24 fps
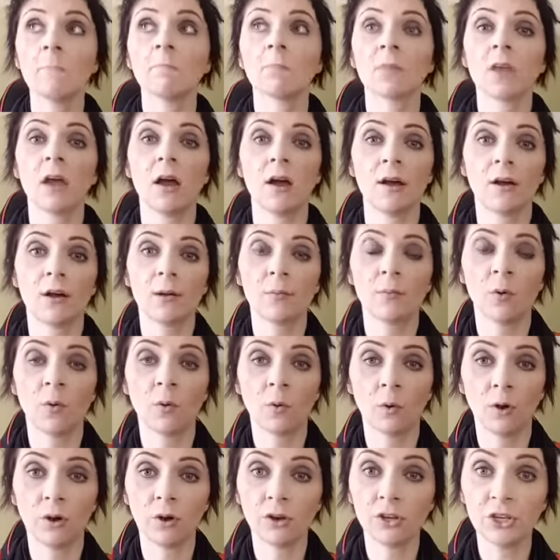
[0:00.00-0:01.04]

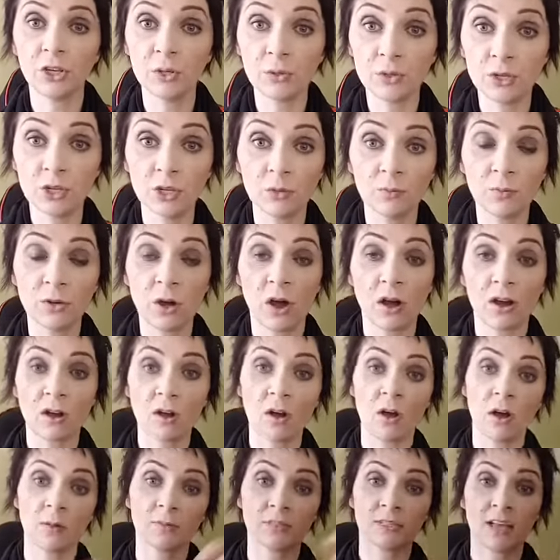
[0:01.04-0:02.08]
or
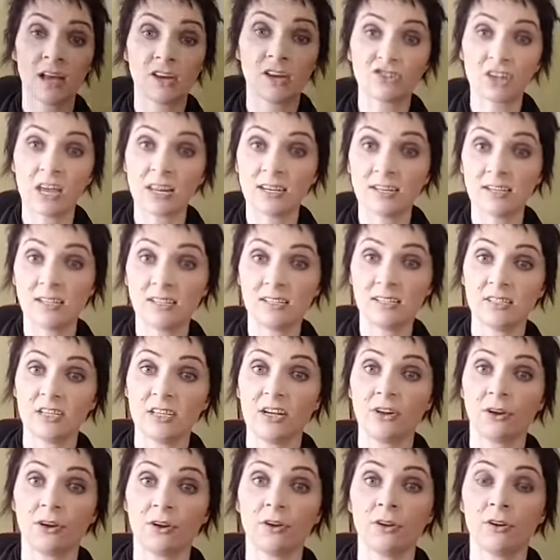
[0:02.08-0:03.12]

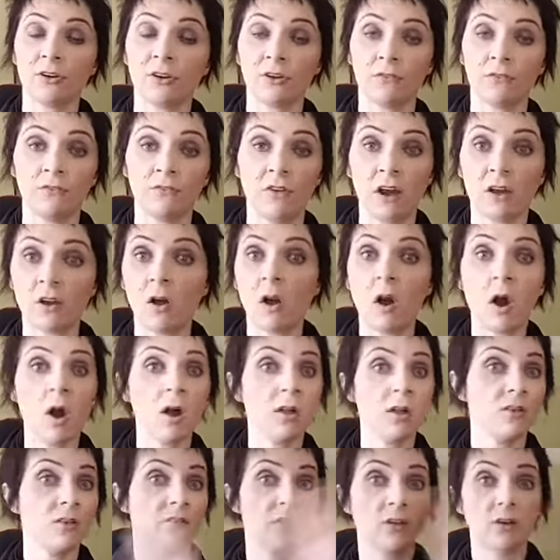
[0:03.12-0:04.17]
youtube.com/EntitySeeker. You can find
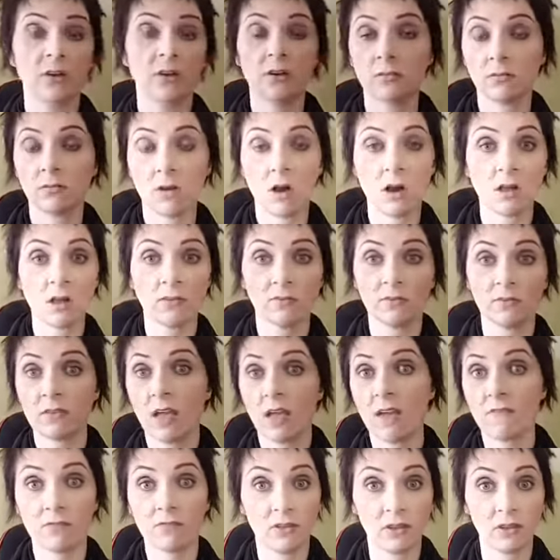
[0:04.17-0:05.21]
all of
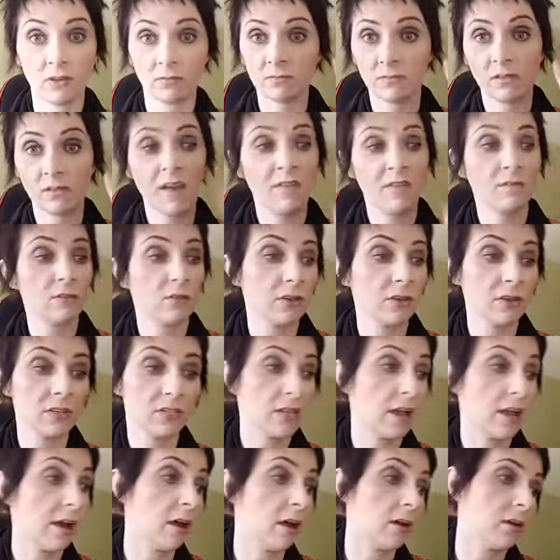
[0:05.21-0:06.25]
everything. Everything's
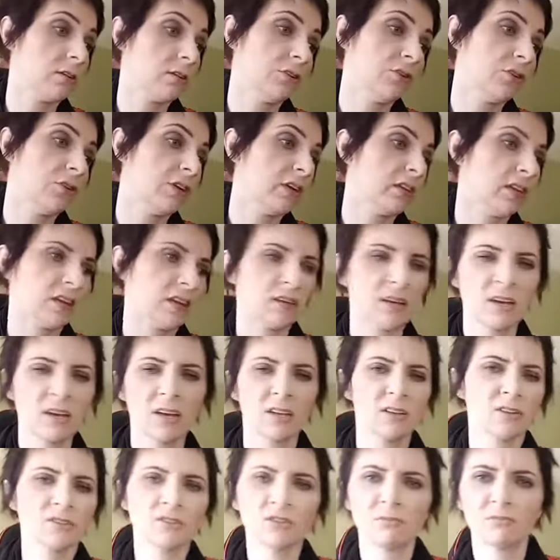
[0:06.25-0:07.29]
there, including
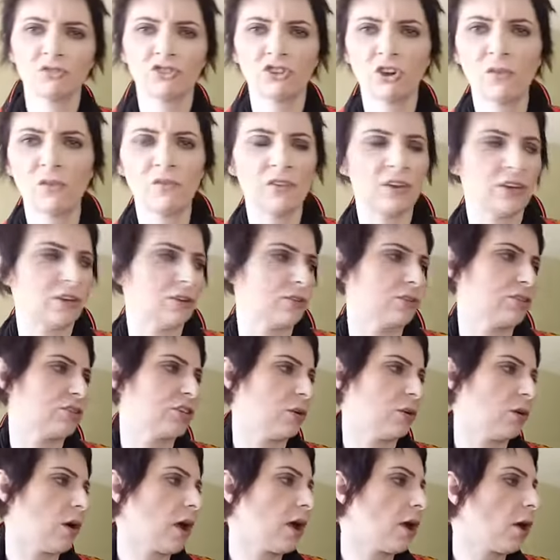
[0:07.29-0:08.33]
there's some show videos
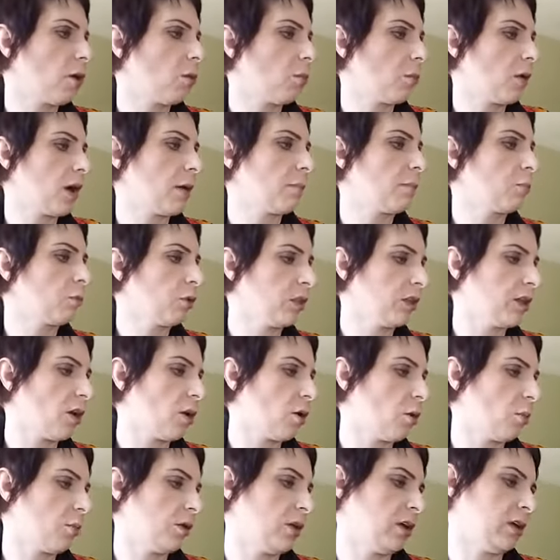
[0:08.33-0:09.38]
too. I'm really
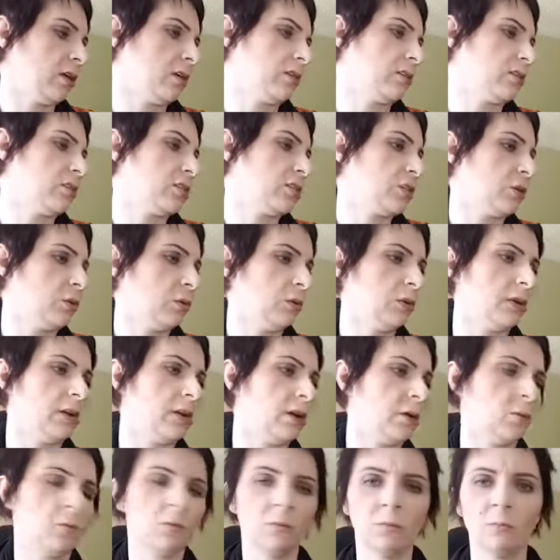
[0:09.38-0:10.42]
hoping soon that
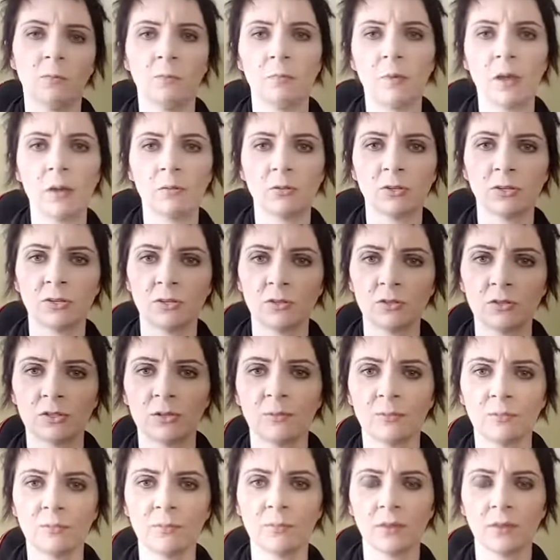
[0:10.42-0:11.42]
I will be able to do some